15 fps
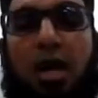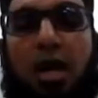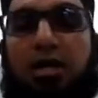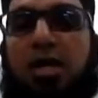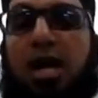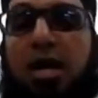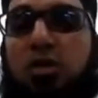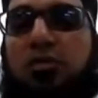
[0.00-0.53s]
At
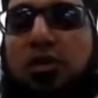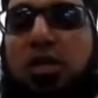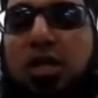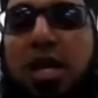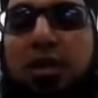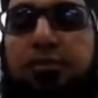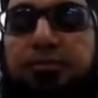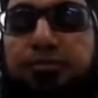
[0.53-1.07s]
the end of the
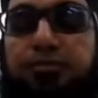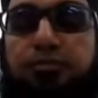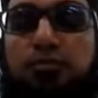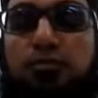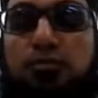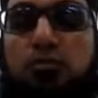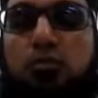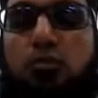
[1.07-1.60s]
day,
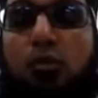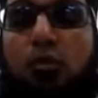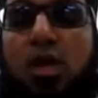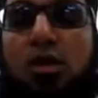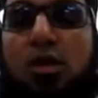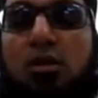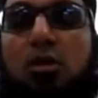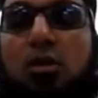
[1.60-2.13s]

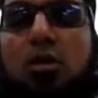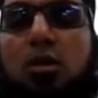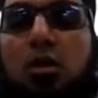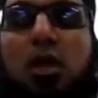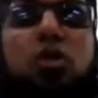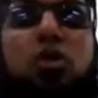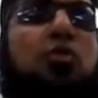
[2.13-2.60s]
Allah